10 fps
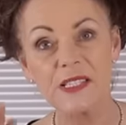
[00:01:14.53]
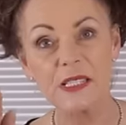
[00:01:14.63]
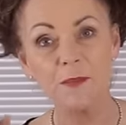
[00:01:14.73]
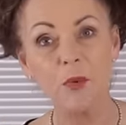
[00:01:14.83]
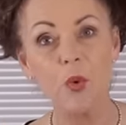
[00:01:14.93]

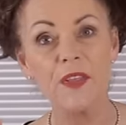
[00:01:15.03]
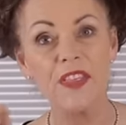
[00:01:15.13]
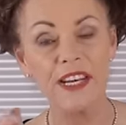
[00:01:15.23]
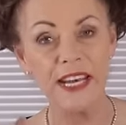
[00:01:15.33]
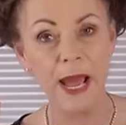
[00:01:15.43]
smaller
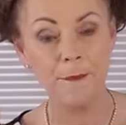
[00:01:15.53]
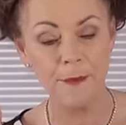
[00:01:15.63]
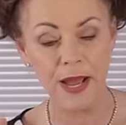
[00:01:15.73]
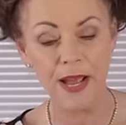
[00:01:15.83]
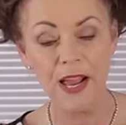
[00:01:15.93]
the
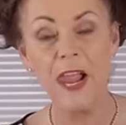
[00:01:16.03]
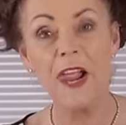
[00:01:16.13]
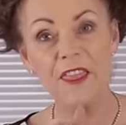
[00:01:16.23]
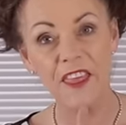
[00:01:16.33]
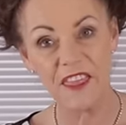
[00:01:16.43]
number,
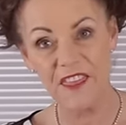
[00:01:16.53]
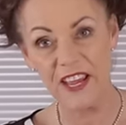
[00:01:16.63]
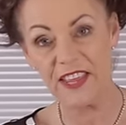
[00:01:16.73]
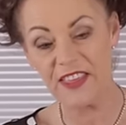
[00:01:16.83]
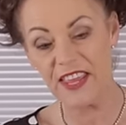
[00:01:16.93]
the
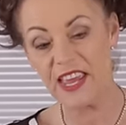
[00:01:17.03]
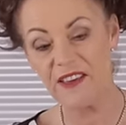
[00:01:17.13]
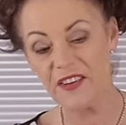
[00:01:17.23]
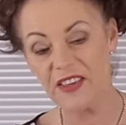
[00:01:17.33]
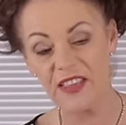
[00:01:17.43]
thicker, the
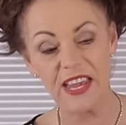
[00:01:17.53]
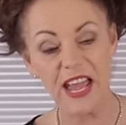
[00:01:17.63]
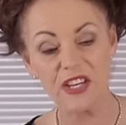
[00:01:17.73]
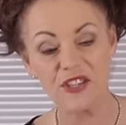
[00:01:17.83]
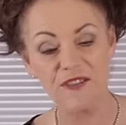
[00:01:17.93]
heavier the
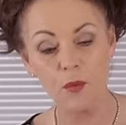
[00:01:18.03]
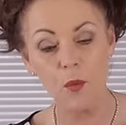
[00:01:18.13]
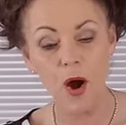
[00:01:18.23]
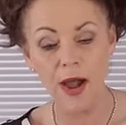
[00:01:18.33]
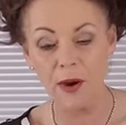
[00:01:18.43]
gauge of the
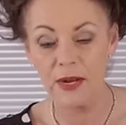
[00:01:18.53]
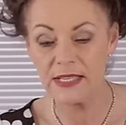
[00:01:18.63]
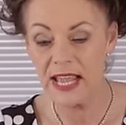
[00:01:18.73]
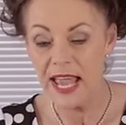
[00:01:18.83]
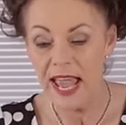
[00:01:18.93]
wire is.